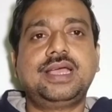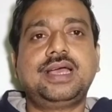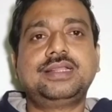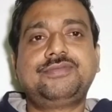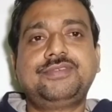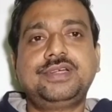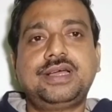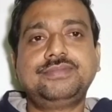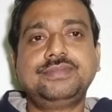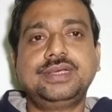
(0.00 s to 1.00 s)
and the
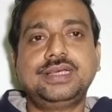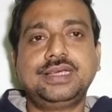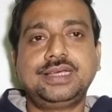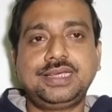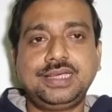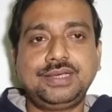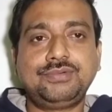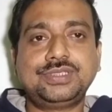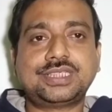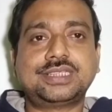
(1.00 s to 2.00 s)
freedom he
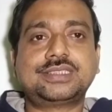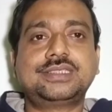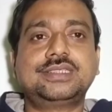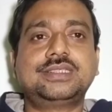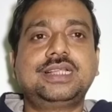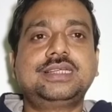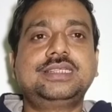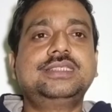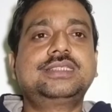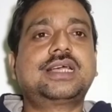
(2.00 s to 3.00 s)
wishes that
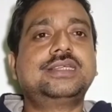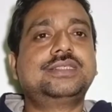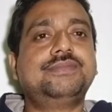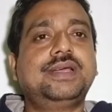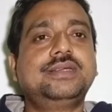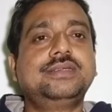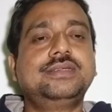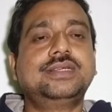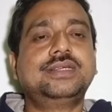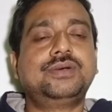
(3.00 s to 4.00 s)
his countrymen
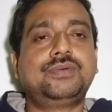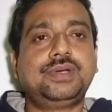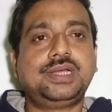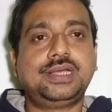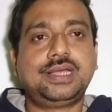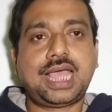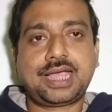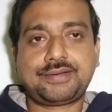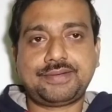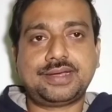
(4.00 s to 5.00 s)
will
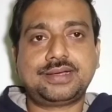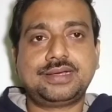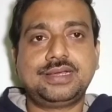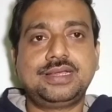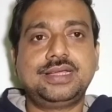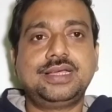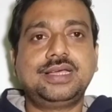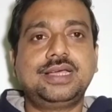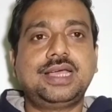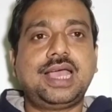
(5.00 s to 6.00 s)
acquire,
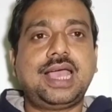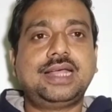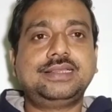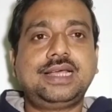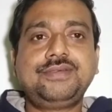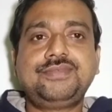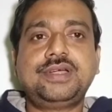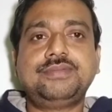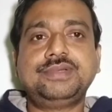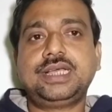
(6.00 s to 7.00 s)
and that
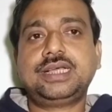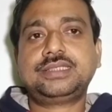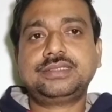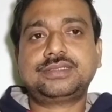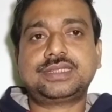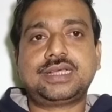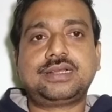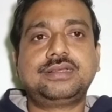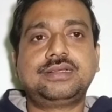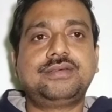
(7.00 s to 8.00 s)
freedom is essential
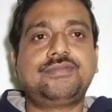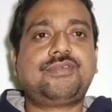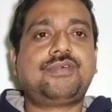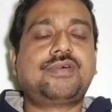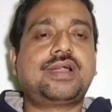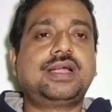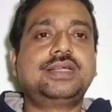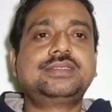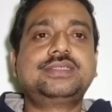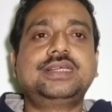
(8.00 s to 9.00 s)
for
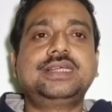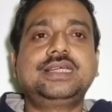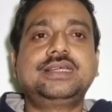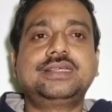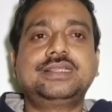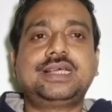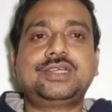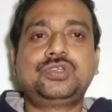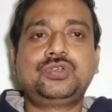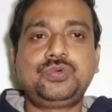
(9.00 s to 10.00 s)
understanding the
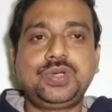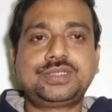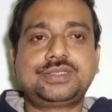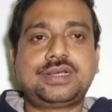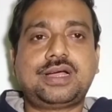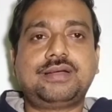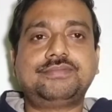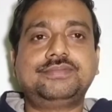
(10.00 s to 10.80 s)
truest term,